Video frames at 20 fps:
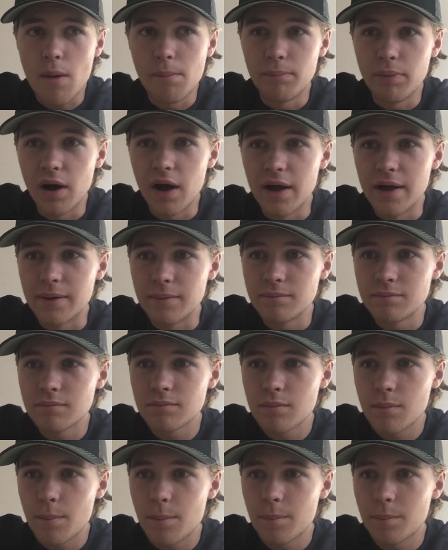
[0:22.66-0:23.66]
But
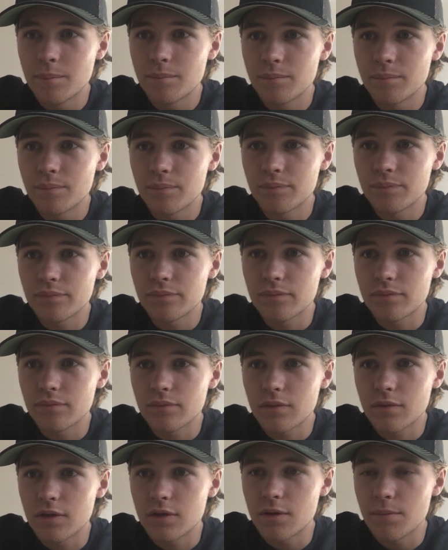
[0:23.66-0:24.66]

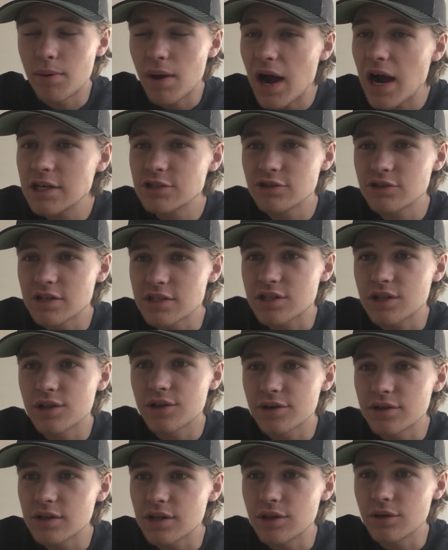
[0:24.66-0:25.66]
the Padres
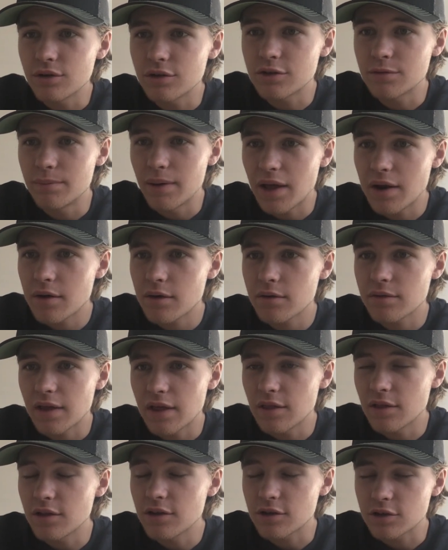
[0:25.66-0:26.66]
clearly looked better. They
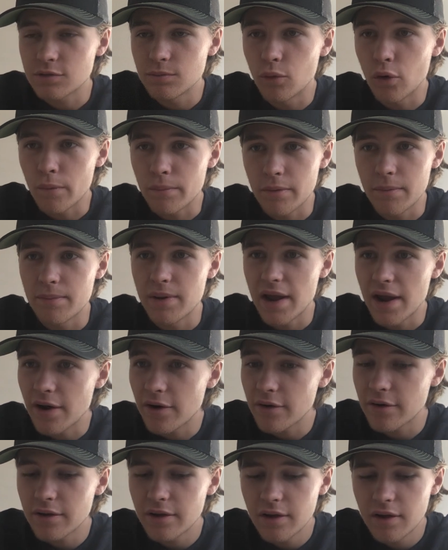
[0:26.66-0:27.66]
looked more
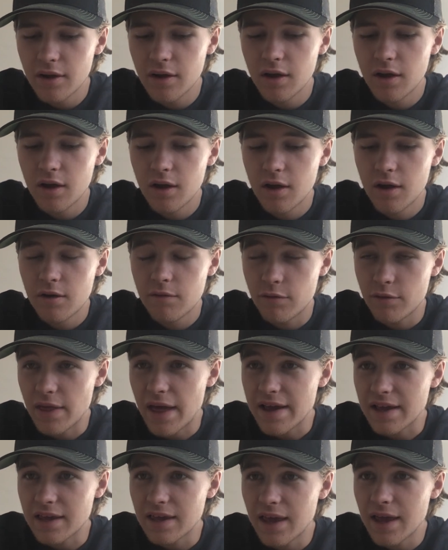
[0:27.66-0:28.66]
prepared for
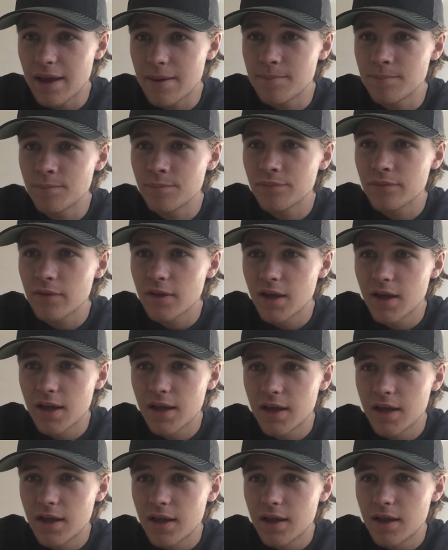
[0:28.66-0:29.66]
that game.
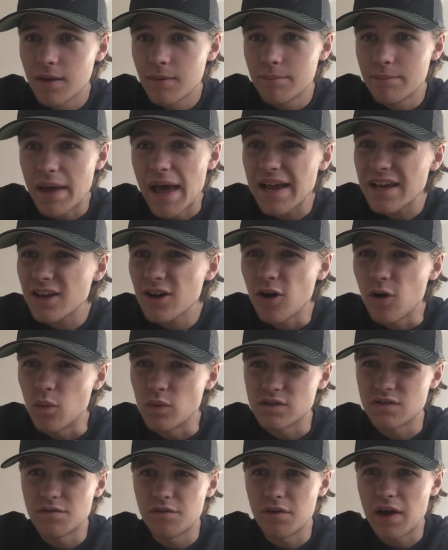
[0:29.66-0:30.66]
Petco
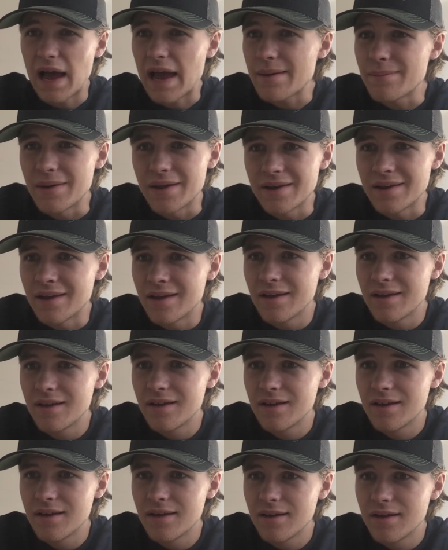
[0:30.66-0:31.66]
was vibing.
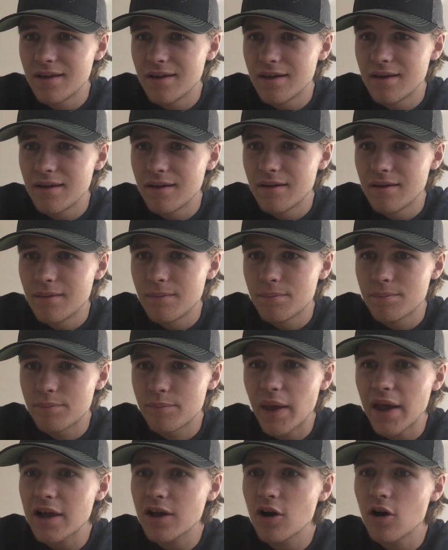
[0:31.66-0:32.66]

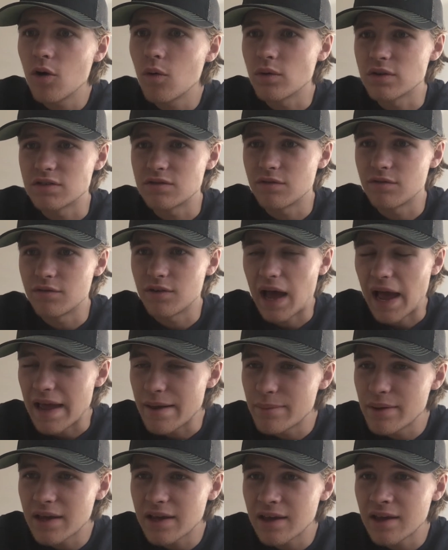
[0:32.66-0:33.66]
Petco was
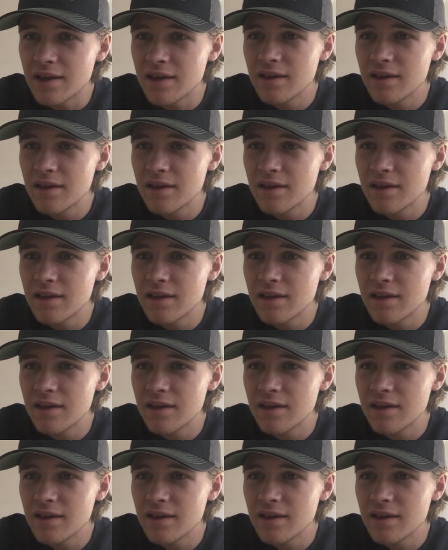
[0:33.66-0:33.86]
vibing.